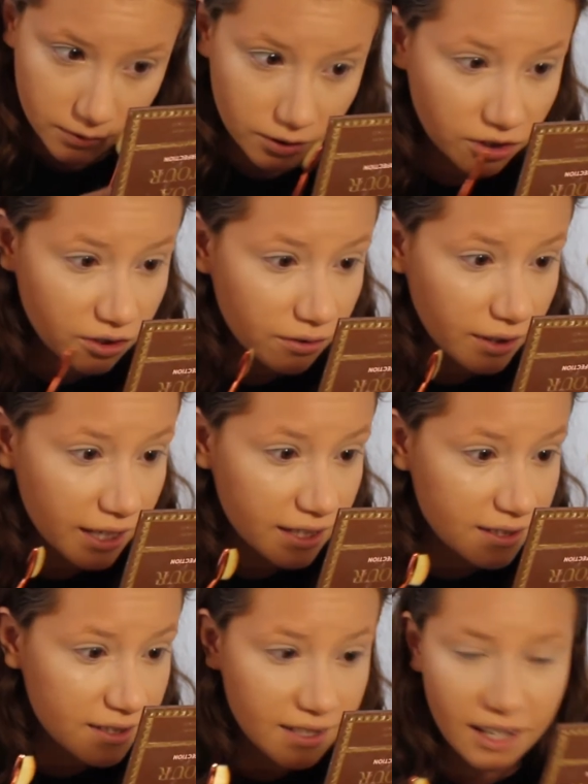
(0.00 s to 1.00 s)

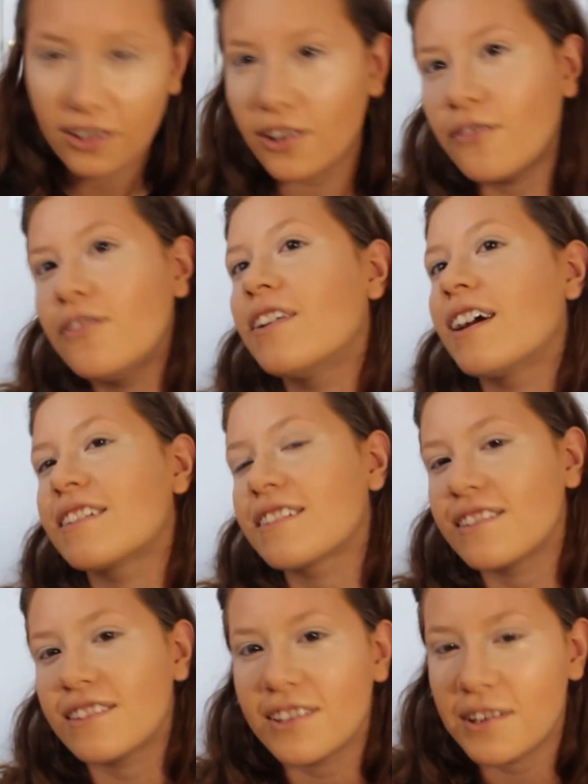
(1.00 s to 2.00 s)
Great. I don't know if you guys
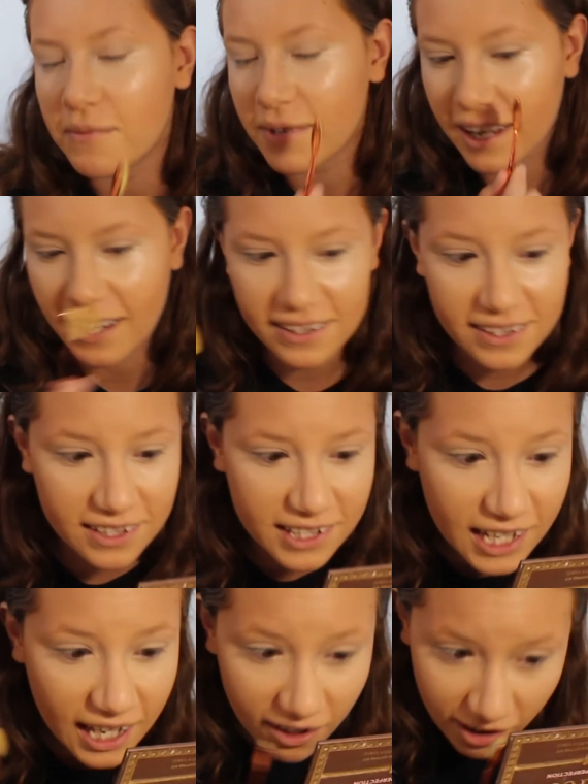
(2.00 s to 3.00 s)
can see it, but yeah, I did
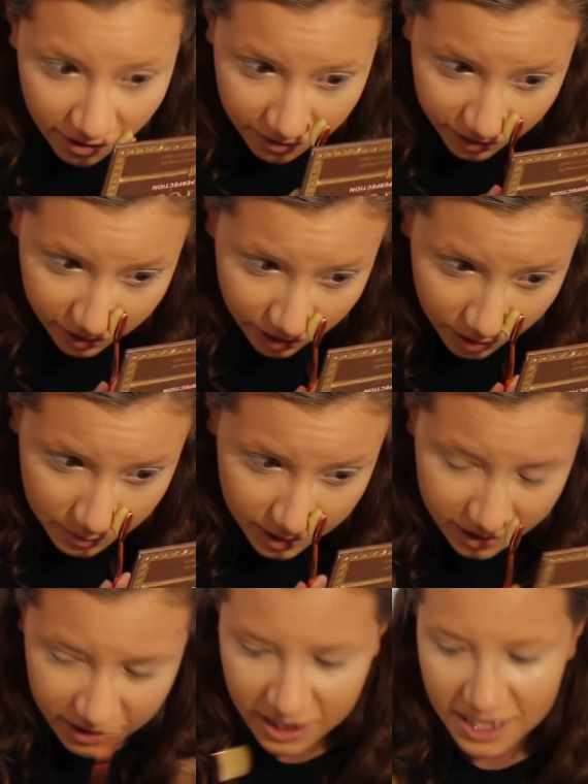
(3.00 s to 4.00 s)
take off a little
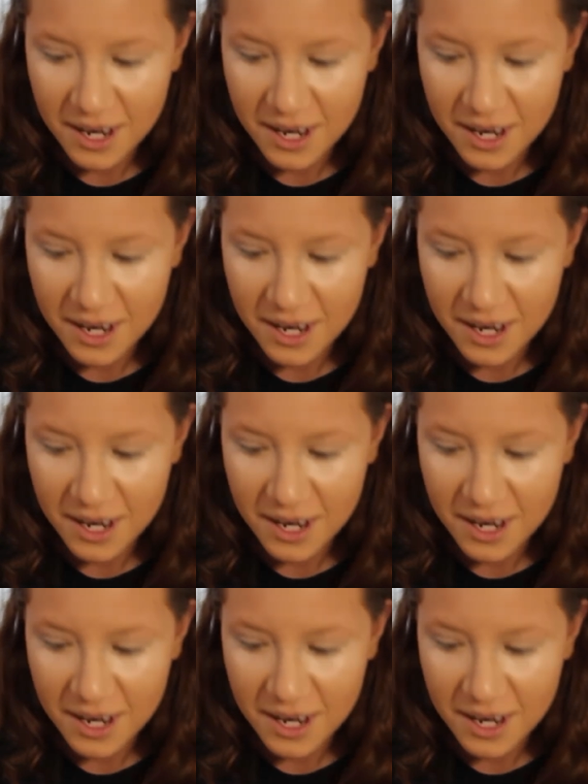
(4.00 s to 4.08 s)
bit.